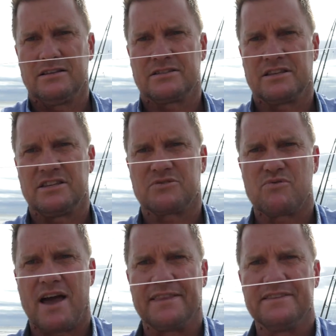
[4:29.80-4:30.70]
So this
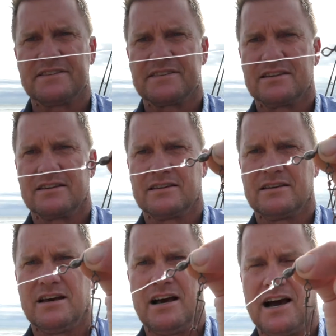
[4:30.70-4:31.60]
runs
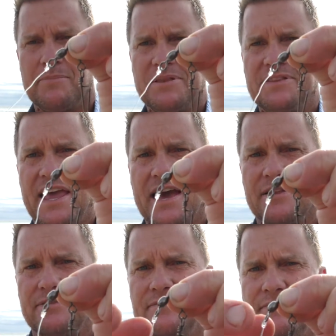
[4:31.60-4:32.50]
up and
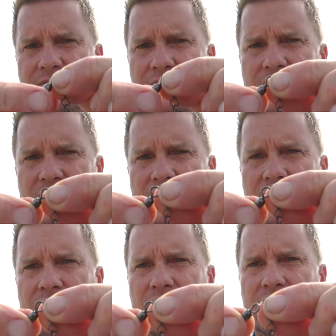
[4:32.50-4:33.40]
down
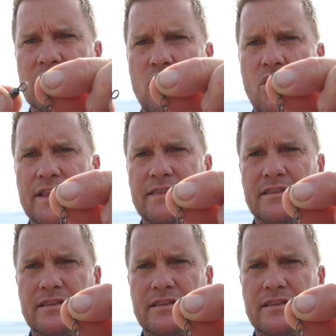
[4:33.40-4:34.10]
the line